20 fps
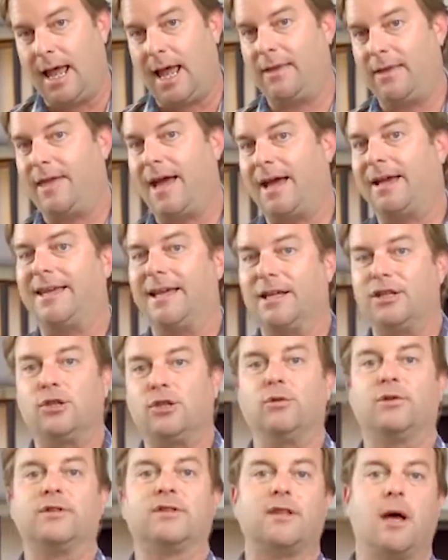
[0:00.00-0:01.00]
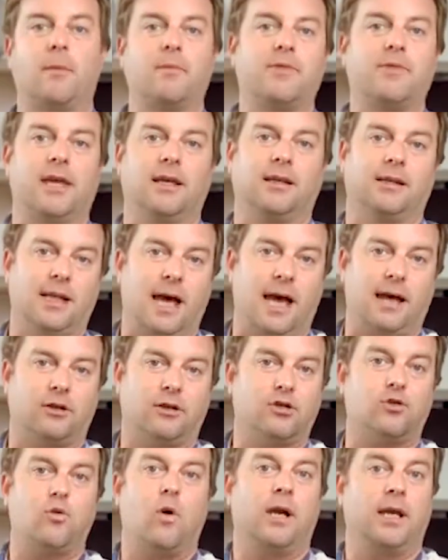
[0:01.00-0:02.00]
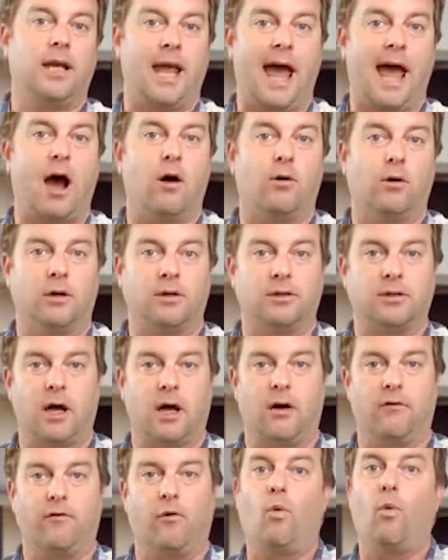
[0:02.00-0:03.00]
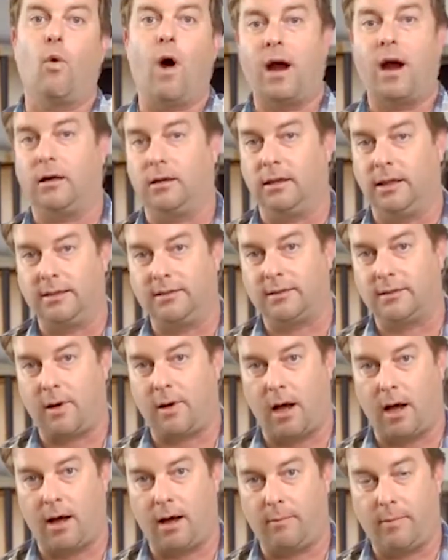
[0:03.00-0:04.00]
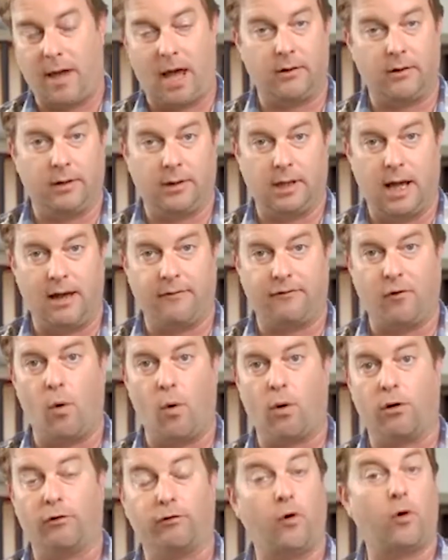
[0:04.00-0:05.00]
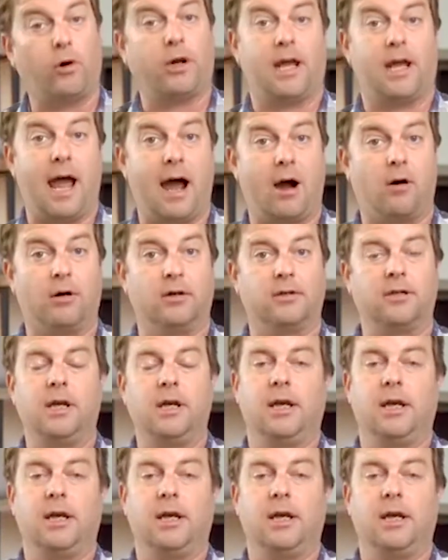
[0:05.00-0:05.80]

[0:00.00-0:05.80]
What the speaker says: And that gets you something like 20 hours of wireless battery life, or 40 hours